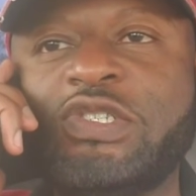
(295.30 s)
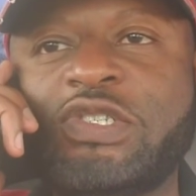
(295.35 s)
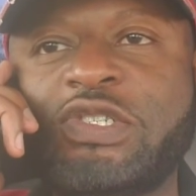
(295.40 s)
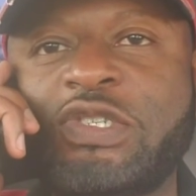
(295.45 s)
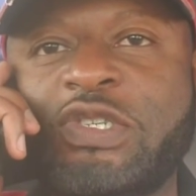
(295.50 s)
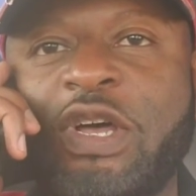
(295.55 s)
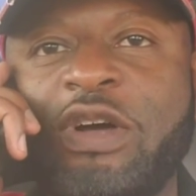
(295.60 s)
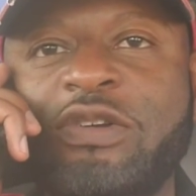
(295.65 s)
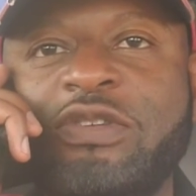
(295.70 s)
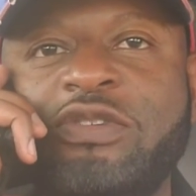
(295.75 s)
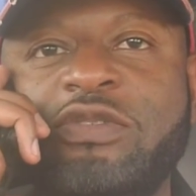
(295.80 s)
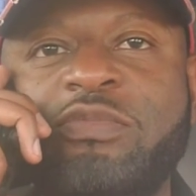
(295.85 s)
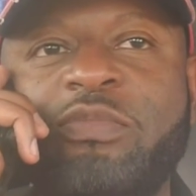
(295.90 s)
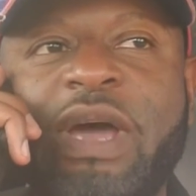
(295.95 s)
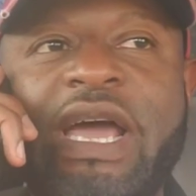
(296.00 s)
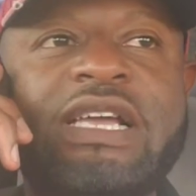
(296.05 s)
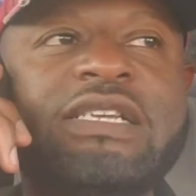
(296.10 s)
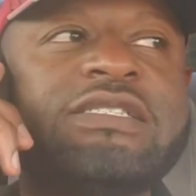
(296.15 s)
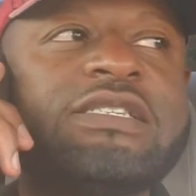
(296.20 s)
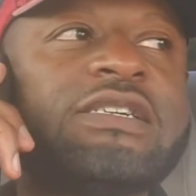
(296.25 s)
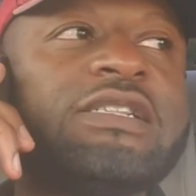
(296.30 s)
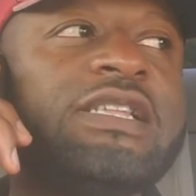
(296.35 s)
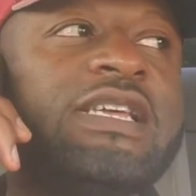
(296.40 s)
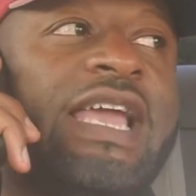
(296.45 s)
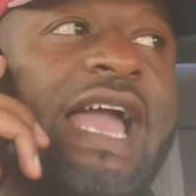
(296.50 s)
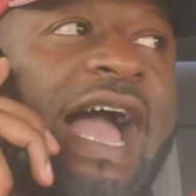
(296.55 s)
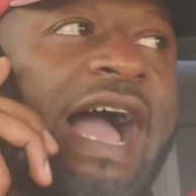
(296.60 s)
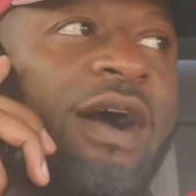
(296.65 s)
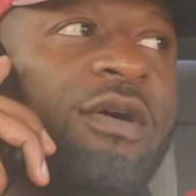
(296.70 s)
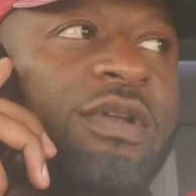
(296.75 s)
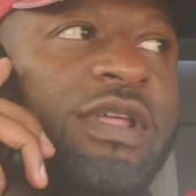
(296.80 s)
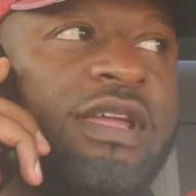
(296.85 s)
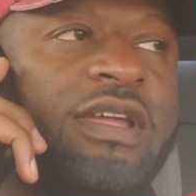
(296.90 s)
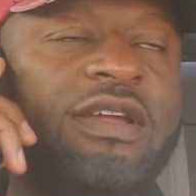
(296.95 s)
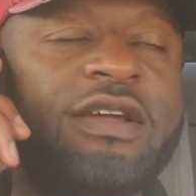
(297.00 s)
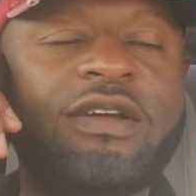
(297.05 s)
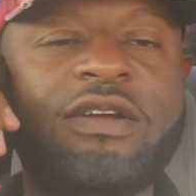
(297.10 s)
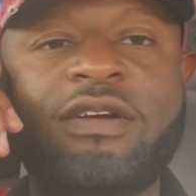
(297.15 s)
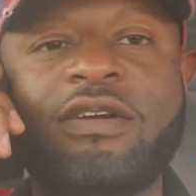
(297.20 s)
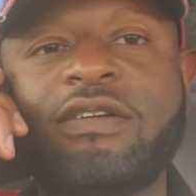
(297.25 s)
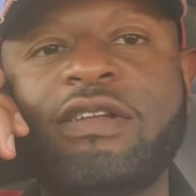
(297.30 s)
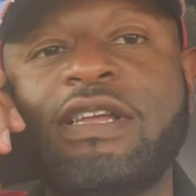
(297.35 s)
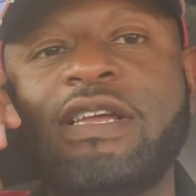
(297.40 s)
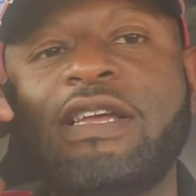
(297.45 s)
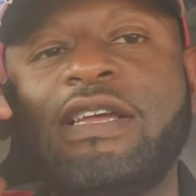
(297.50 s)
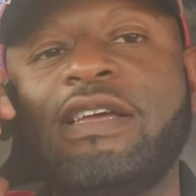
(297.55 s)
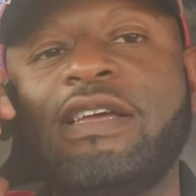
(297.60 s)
So you basically out here,